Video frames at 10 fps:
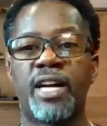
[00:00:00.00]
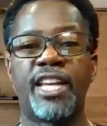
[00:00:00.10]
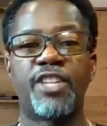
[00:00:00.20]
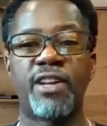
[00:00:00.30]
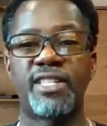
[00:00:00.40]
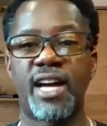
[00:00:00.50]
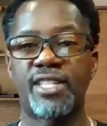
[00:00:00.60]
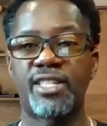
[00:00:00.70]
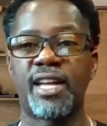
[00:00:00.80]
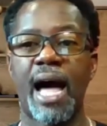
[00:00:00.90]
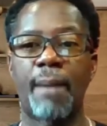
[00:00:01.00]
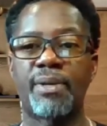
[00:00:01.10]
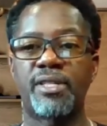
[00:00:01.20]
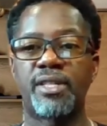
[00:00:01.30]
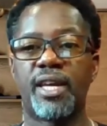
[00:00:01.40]
Any transaction that
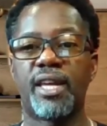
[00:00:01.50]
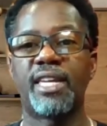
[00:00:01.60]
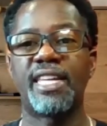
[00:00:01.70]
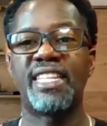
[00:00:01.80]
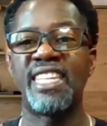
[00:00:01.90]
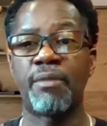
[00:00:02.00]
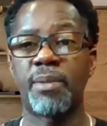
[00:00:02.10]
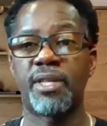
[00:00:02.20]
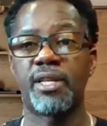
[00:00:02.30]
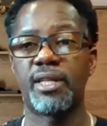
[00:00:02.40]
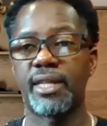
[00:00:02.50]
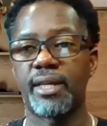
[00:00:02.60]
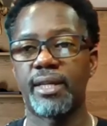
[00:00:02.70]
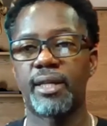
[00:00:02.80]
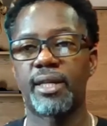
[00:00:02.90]
happens today can never be
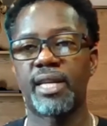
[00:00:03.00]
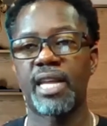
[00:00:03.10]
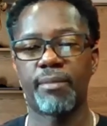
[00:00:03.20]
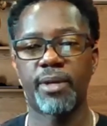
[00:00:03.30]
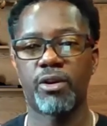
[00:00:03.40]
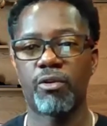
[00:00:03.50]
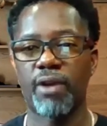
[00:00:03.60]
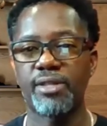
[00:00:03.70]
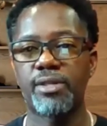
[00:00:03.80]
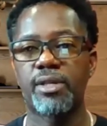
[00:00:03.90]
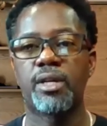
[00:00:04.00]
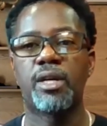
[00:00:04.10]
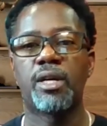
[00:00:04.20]
deleted. It can never be erased.